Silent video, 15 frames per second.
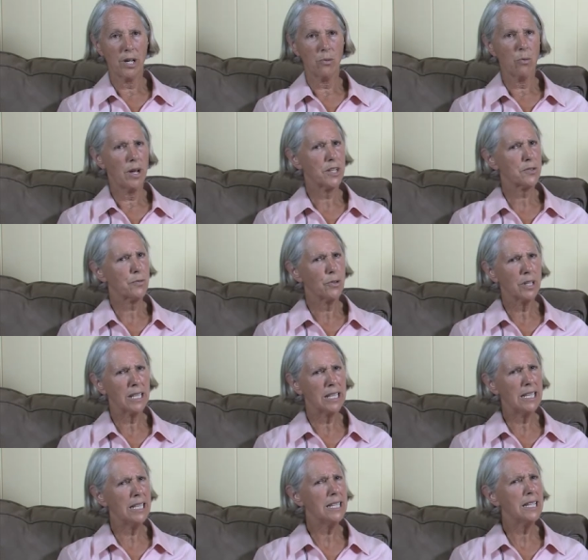in Westford
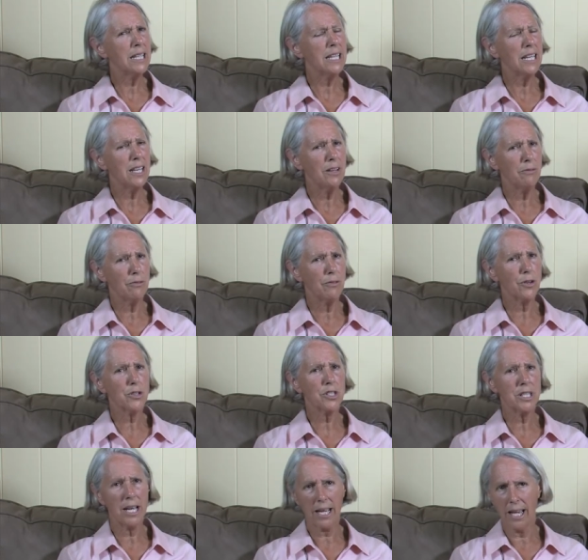in the
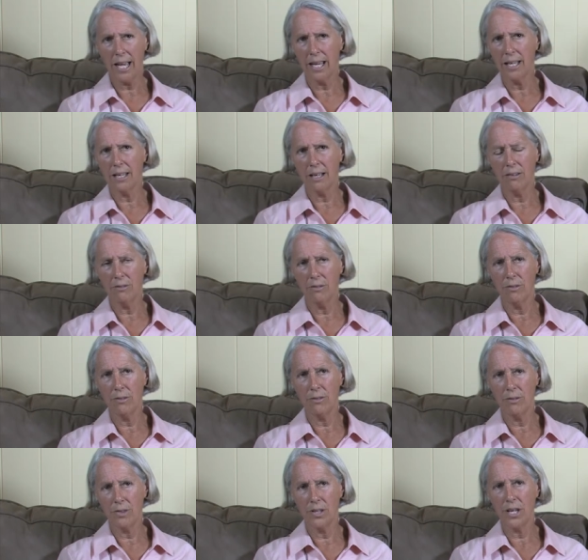first decade of
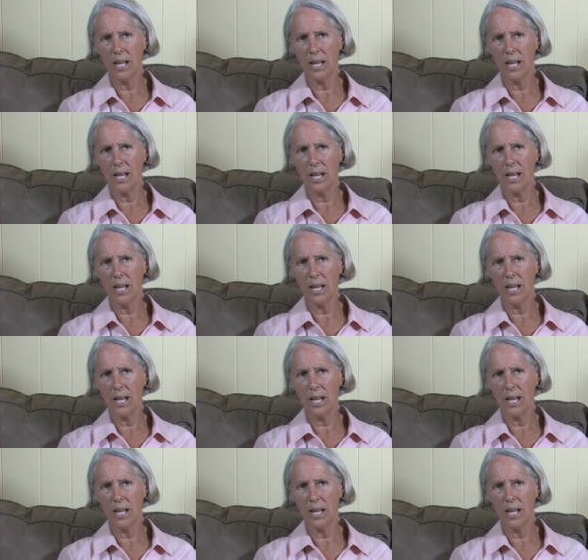the